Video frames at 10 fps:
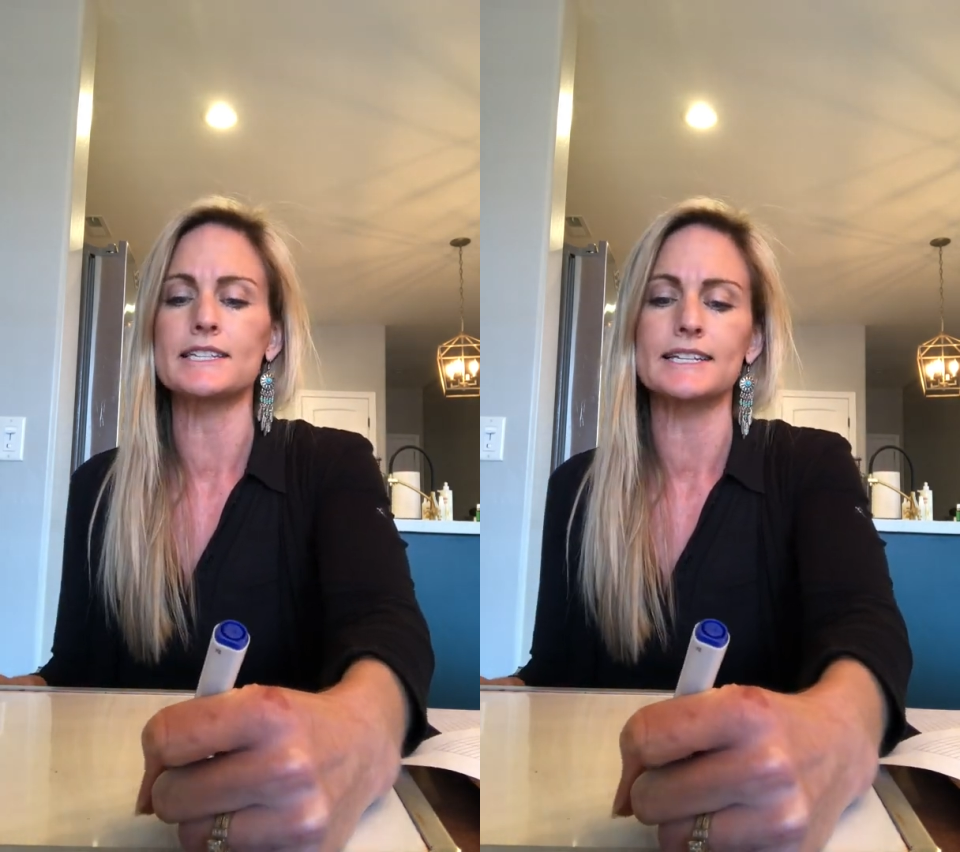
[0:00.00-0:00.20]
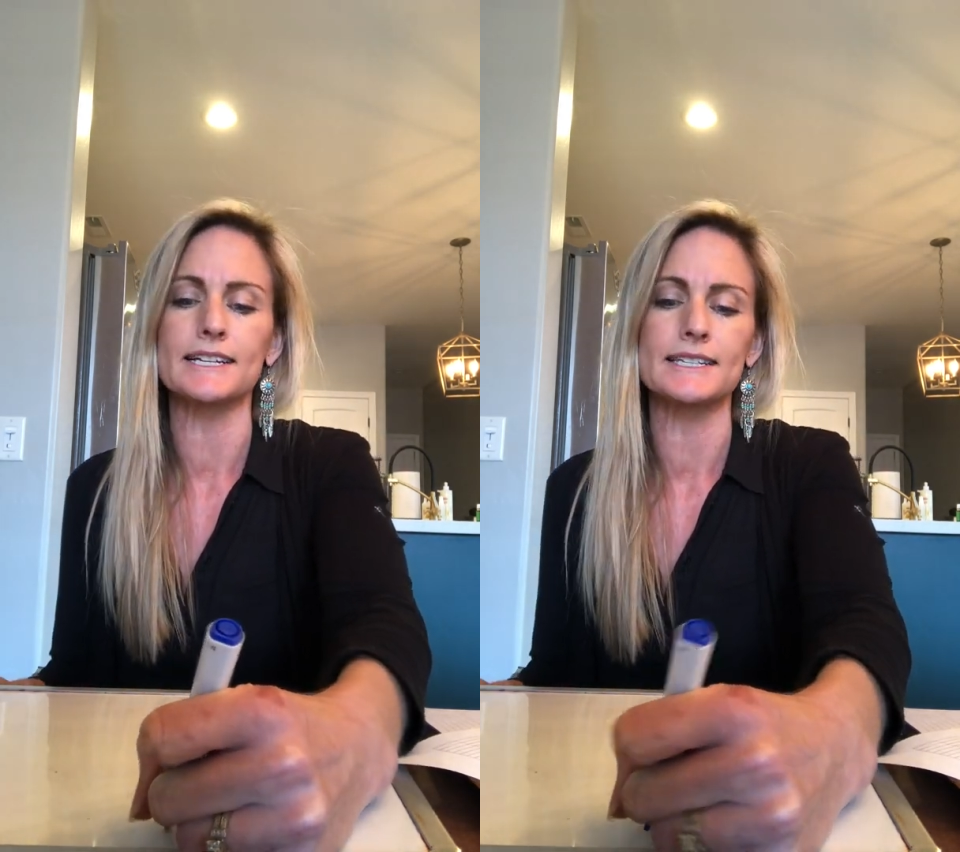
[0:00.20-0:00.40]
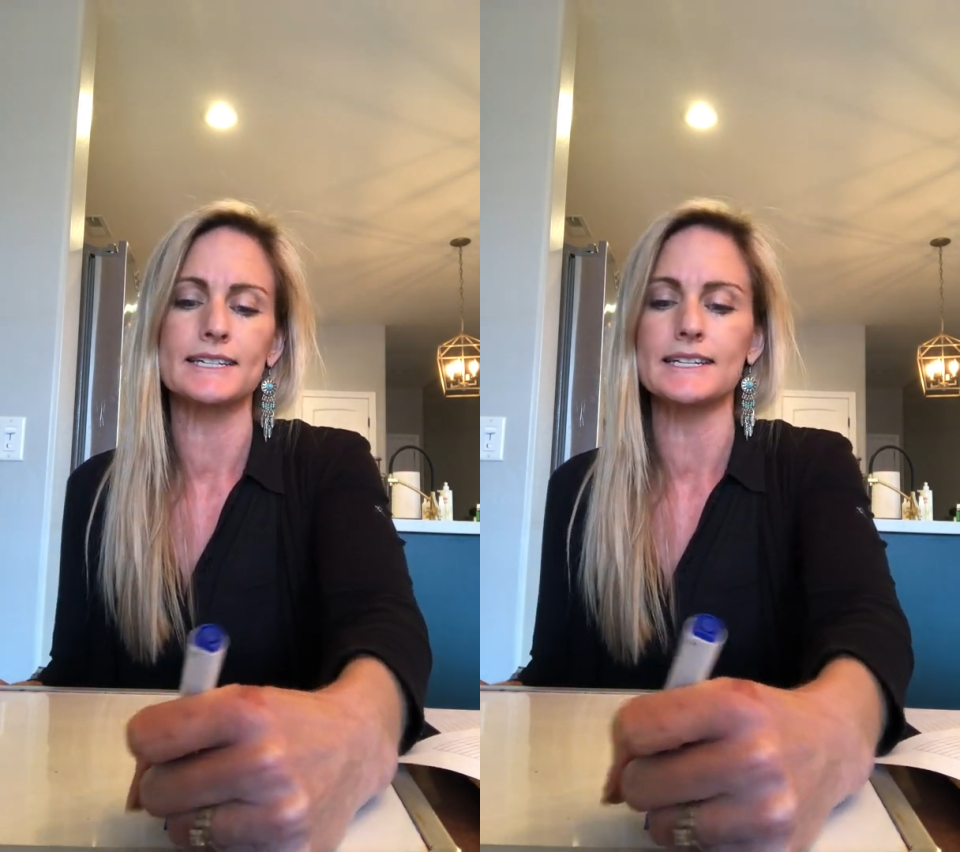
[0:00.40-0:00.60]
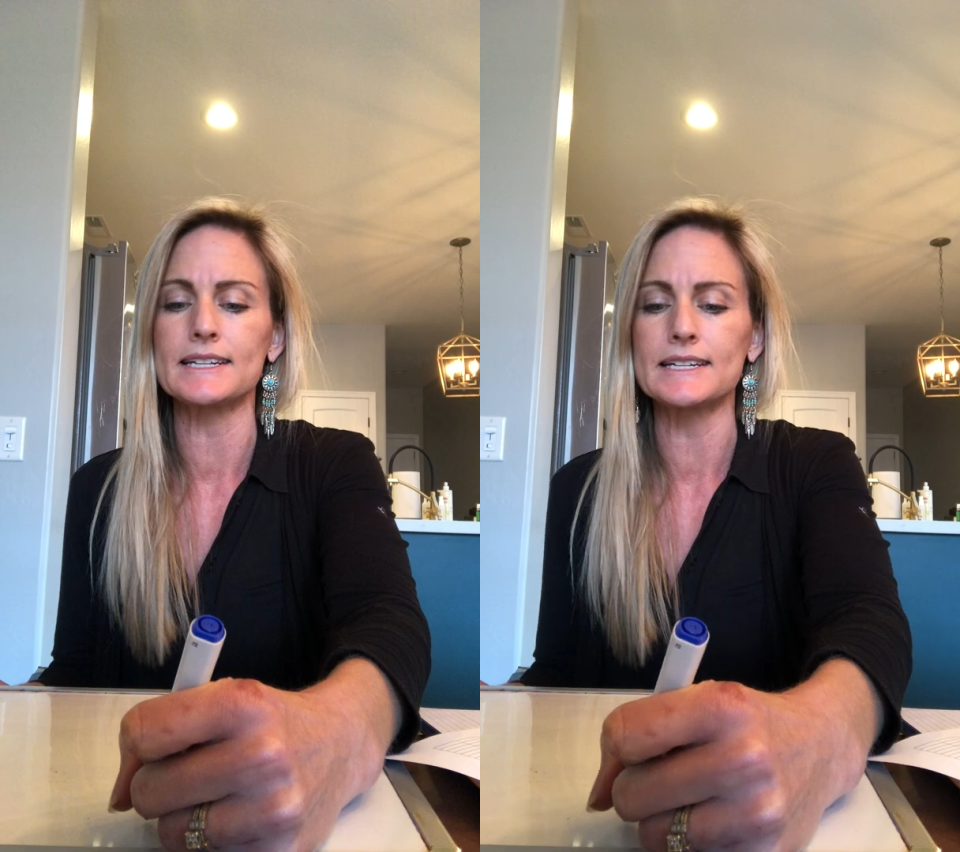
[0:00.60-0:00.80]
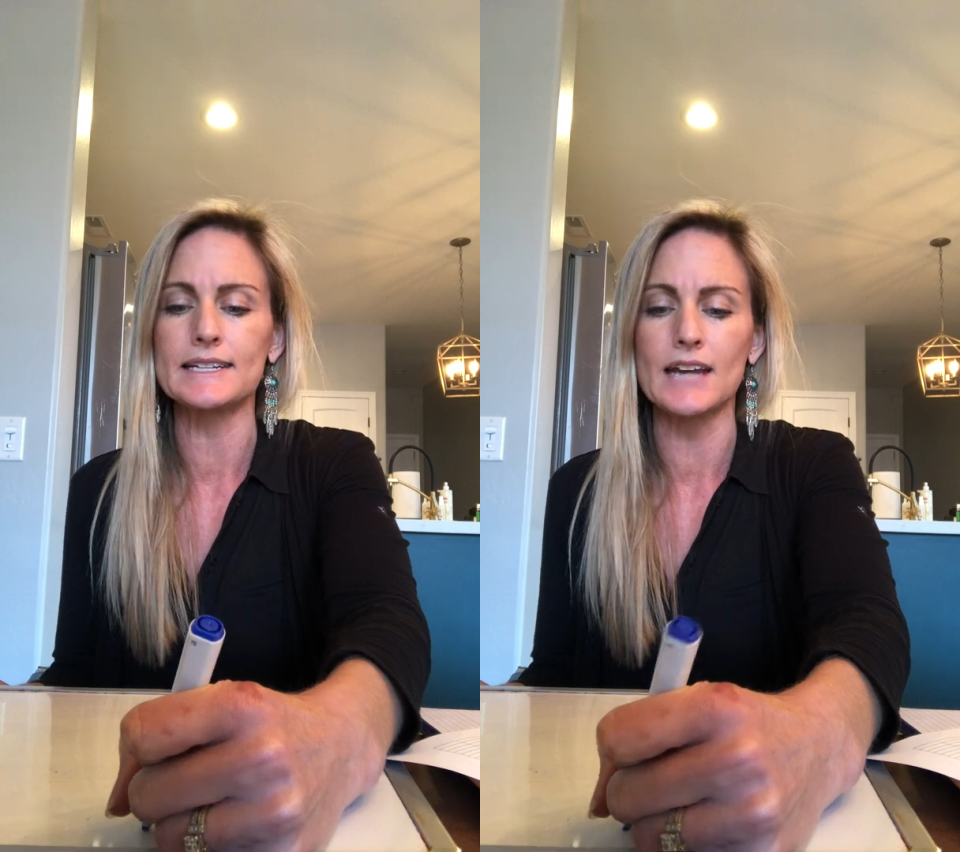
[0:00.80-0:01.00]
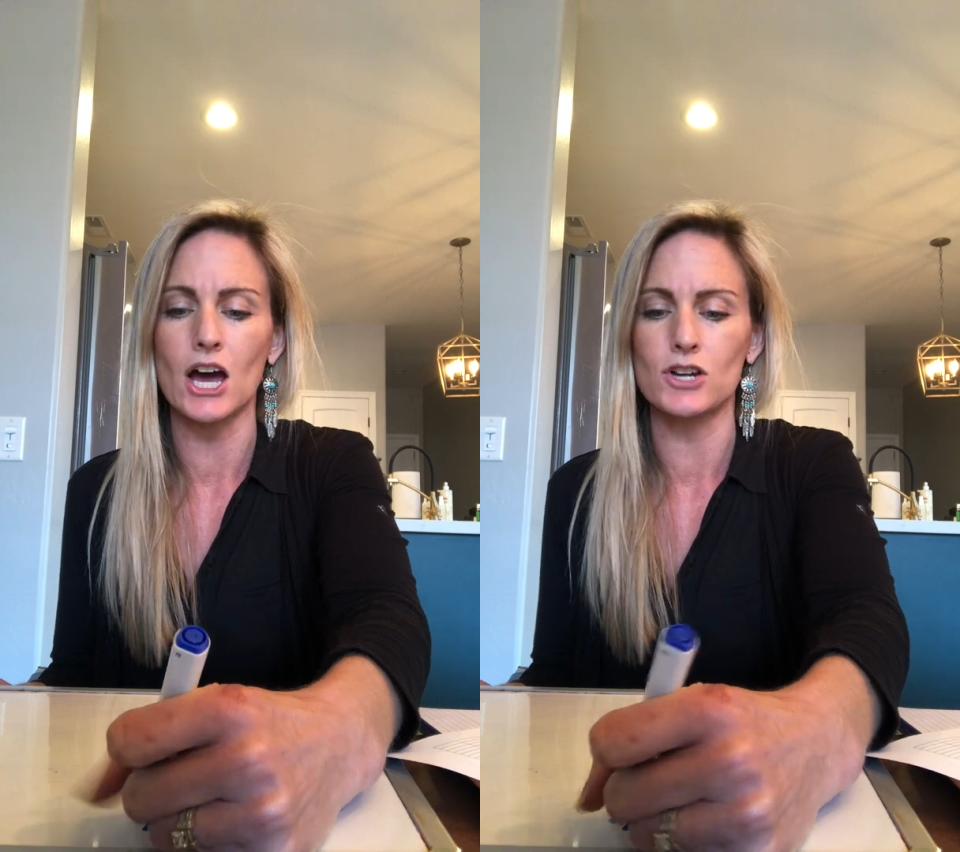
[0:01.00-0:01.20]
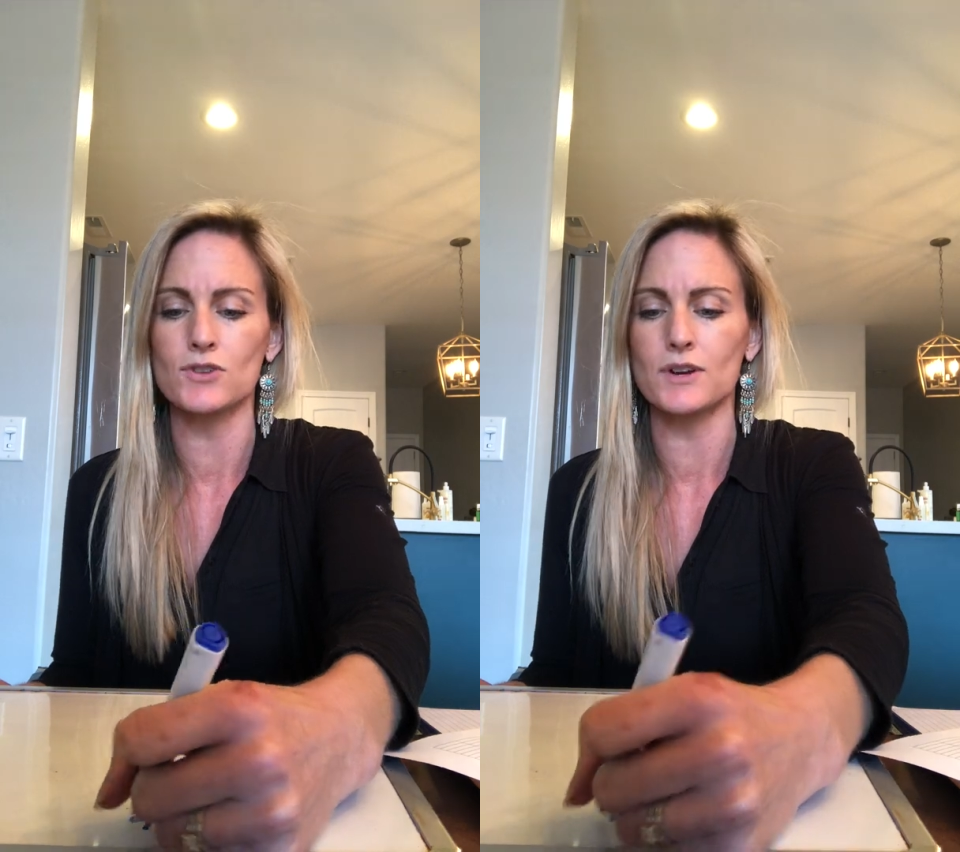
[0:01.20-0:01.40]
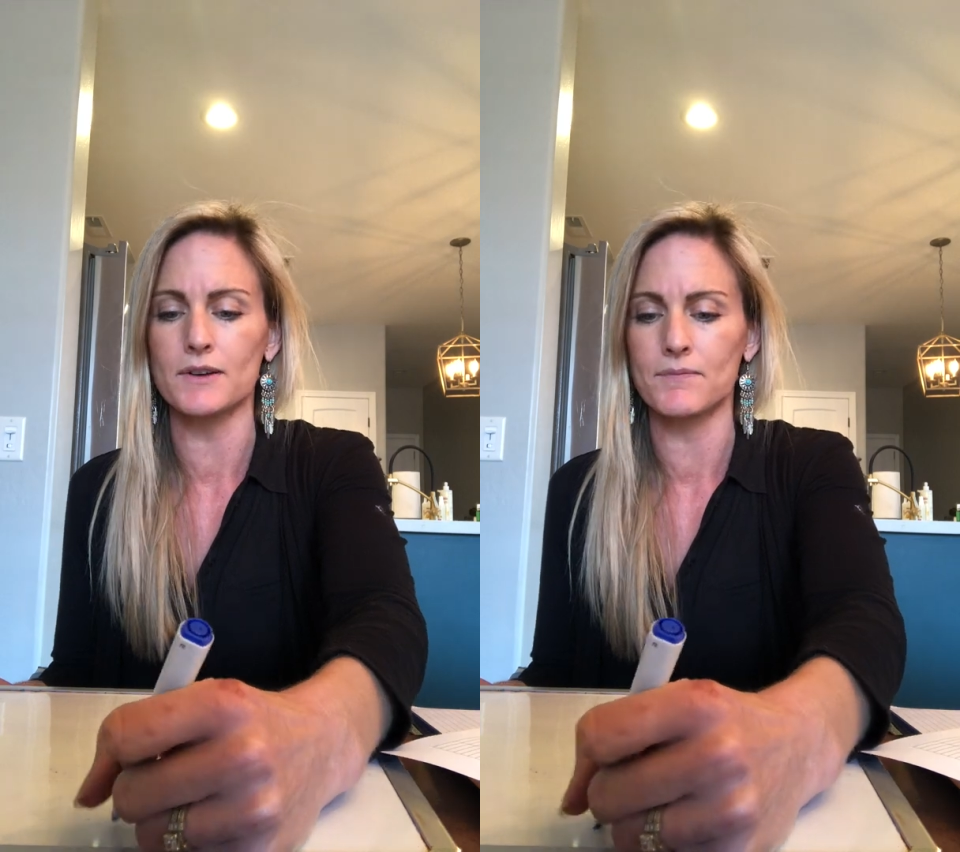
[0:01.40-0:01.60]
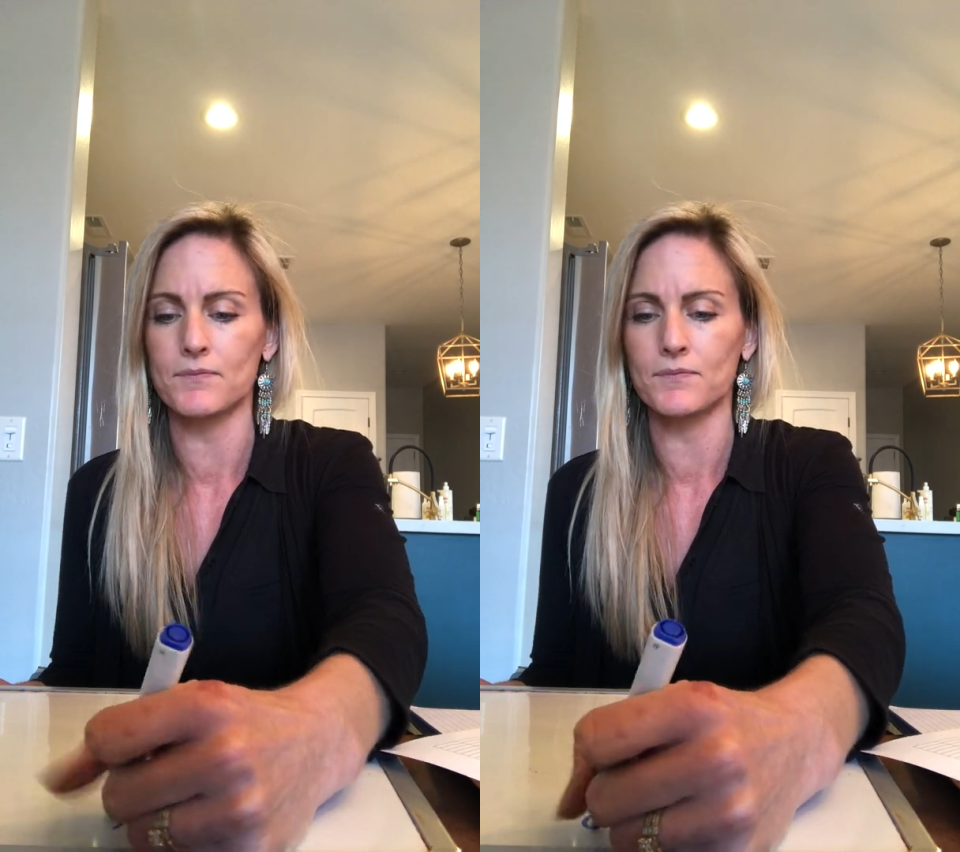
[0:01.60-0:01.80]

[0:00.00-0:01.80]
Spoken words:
1,600.